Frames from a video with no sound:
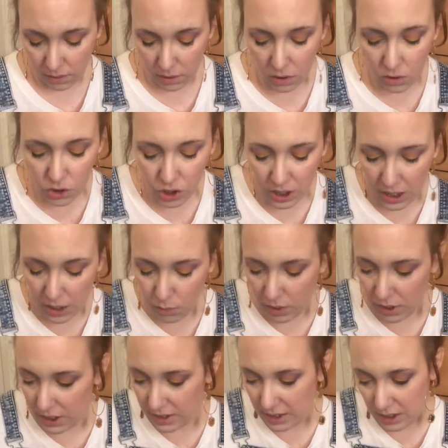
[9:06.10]
Usually
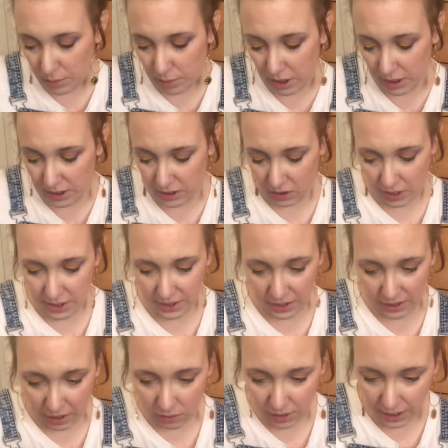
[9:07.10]
when it says plus size, they
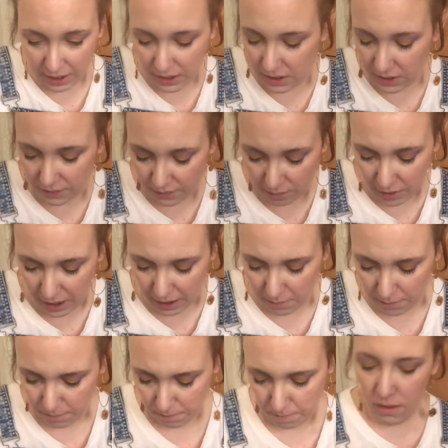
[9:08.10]
don't cater for me.
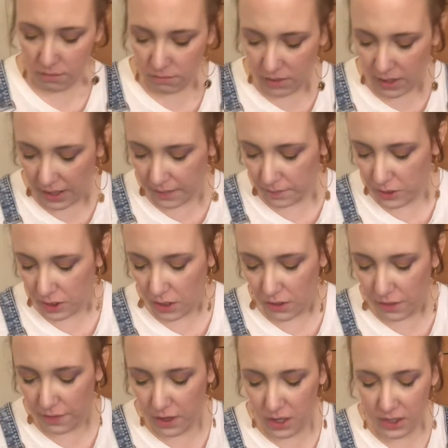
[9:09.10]
Right, so
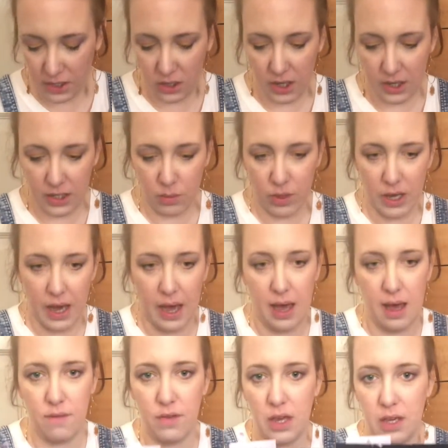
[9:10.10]
the first item we
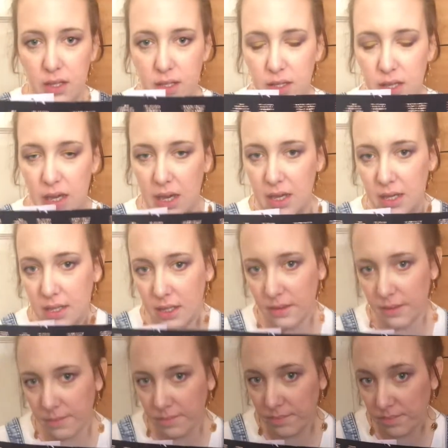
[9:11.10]
have is these,
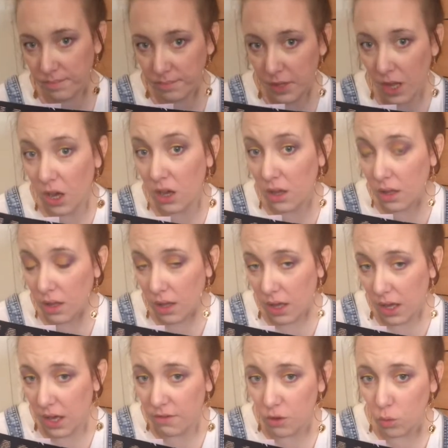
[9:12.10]

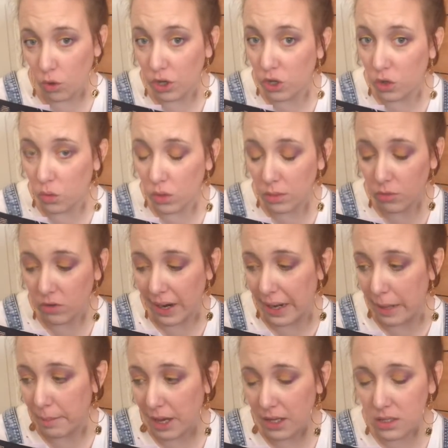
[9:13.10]
if you want to call them
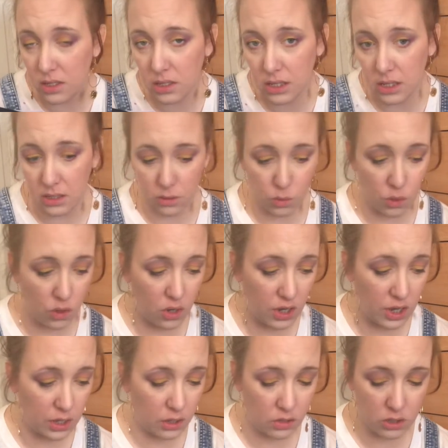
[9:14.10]
granny pants, is what
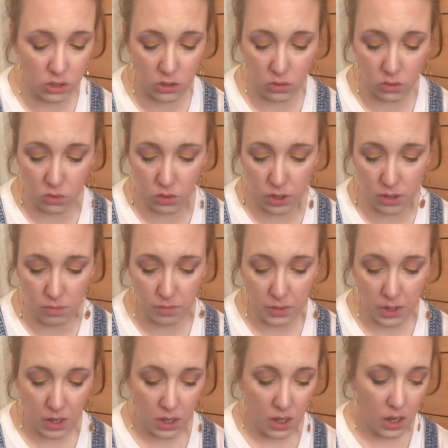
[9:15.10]
I used to call them.
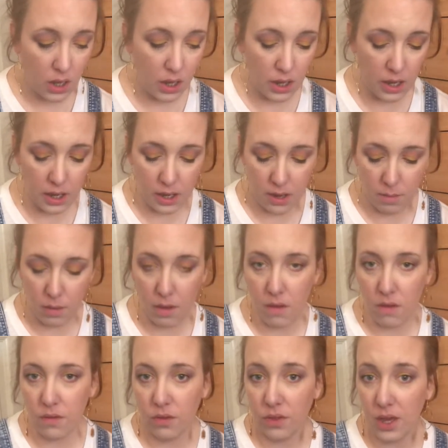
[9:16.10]

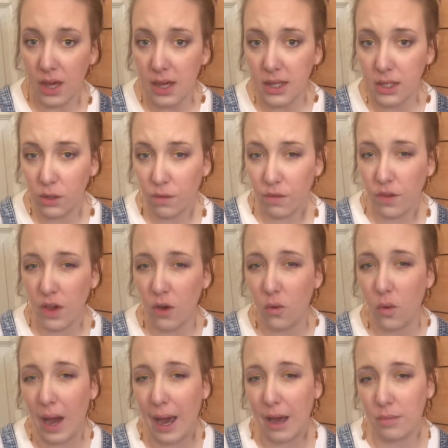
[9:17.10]
These
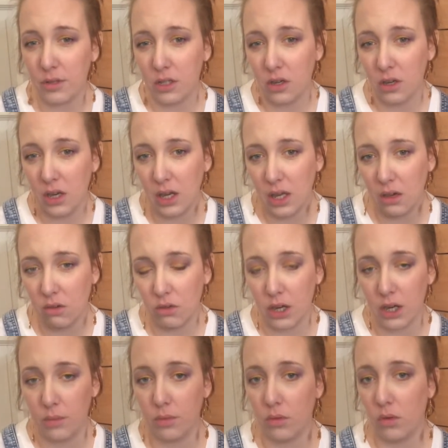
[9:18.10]
feel absolutely
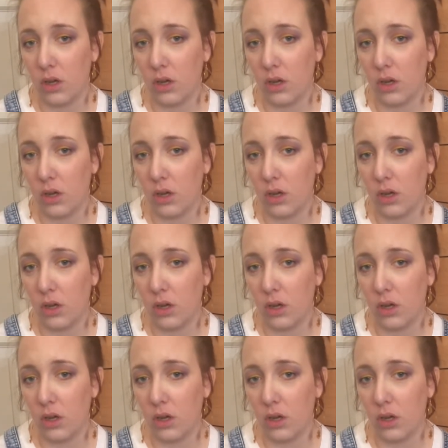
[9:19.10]
incredible.